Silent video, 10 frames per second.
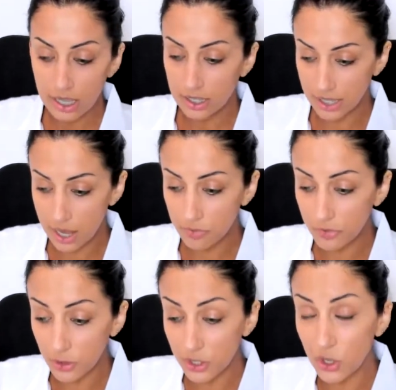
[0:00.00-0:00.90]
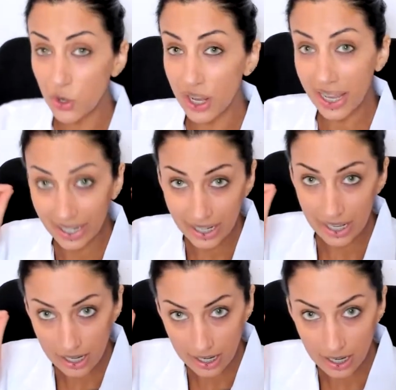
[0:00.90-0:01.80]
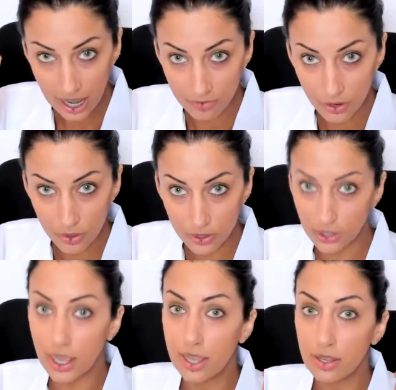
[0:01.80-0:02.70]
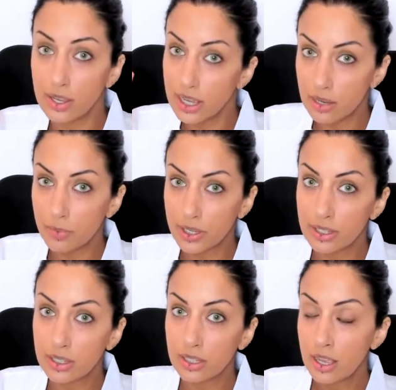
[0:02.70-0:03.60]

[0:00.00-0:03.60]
Same for your in-ear headphones, okay, your earbuds.